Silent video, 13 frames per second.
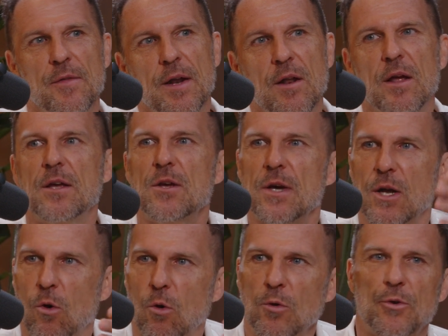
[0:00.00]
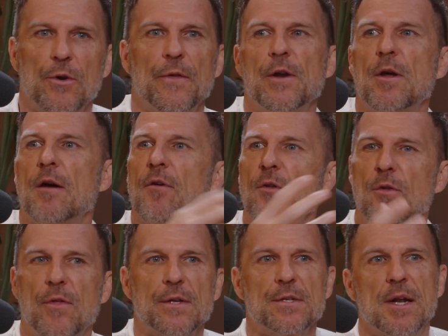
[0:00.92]
then you get older, and then you have other
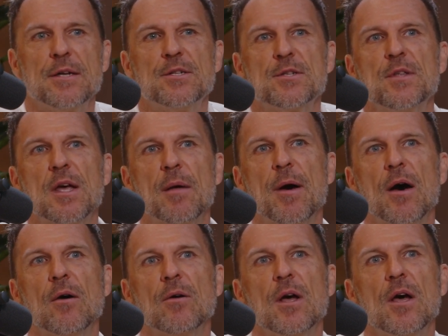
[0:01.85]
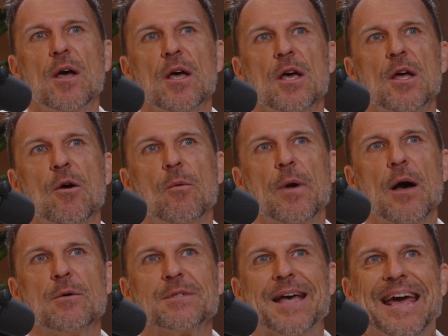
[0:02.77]
things. And I just think about, when
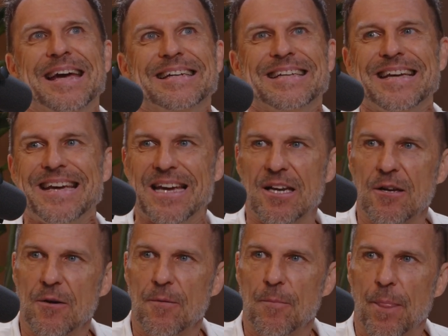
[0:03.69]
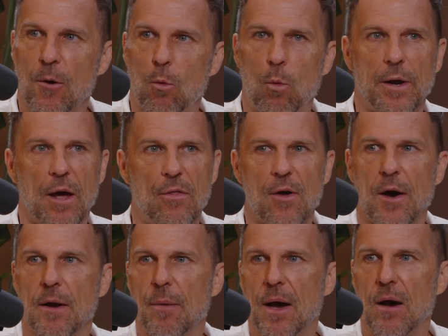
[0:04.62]
I was 18, what I
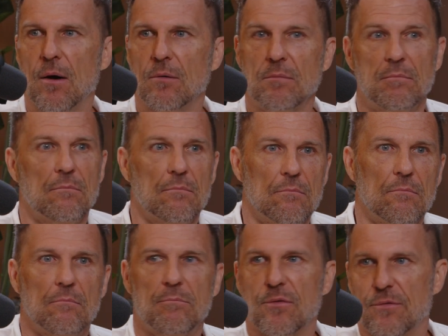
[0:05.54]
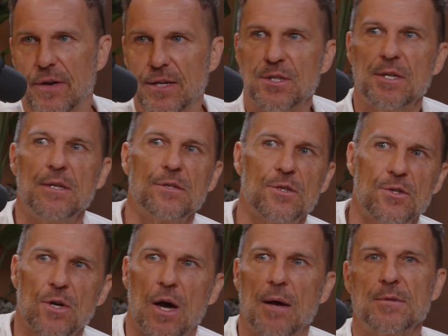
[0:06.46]
thought about professions and
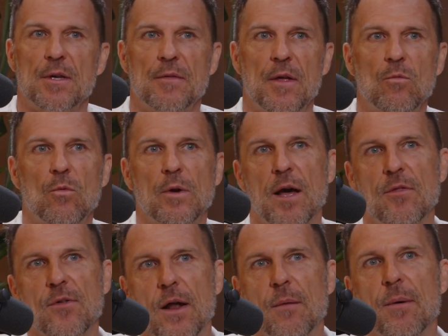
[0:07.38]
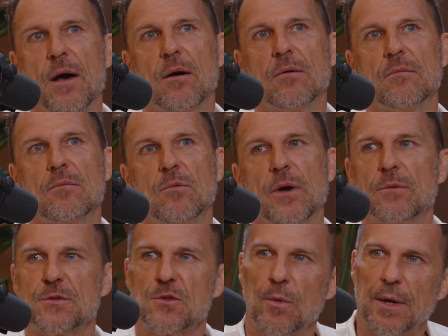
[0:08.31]
jobs, and then what I thought about when I
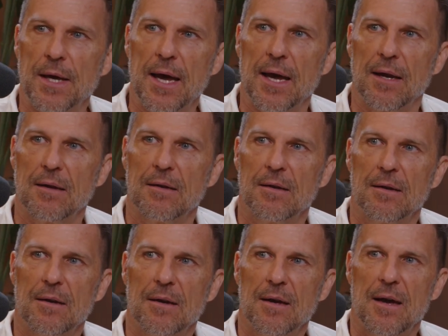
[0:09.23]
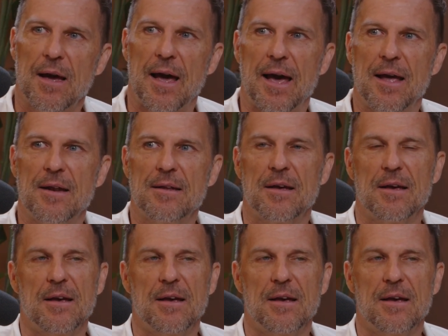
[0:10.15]
was 28. And